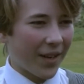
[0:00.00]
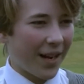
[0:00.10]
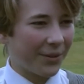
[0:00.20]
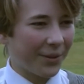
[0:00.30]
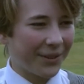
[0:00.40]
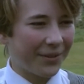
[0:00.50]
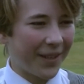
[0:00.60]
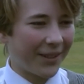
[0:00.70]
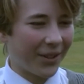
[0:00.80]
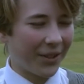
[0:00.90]
I was wanting to
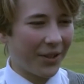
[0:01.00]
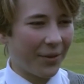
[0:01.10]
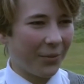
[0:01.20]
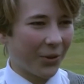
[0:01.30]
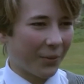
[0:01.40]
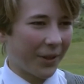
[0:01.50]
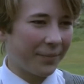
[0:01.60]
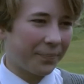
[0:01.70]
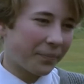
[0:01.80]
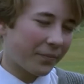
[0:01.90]
find out, you know, more about
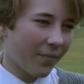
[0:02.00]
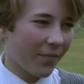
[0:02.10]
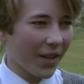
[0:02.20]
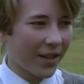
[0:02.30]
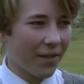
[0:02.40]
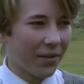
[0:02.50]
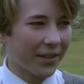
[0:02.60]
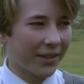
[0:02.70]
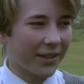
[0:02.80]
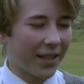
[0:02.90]

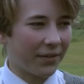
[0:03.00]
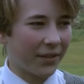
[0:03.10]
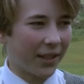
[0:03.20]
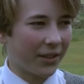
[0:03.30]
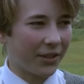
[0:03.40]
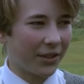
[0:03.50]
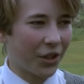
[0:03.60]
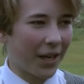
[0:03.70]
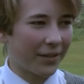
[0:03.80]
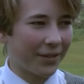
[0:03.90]
Catholics and stuff, and I used to
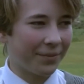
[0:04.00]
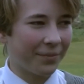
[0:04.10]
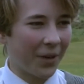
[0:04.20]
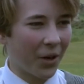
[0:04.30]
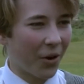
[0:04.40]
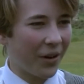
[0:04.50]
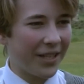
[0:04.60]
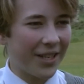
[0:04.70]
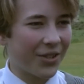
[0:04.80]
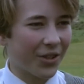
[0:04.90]
chat to my RE
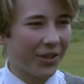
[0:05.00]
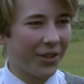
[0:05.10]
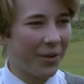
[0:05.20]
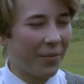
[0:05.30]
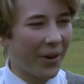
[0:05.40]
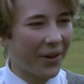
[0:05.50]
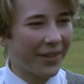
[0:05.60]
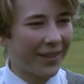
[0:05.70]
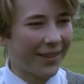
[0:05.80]
teacher, you know, about it,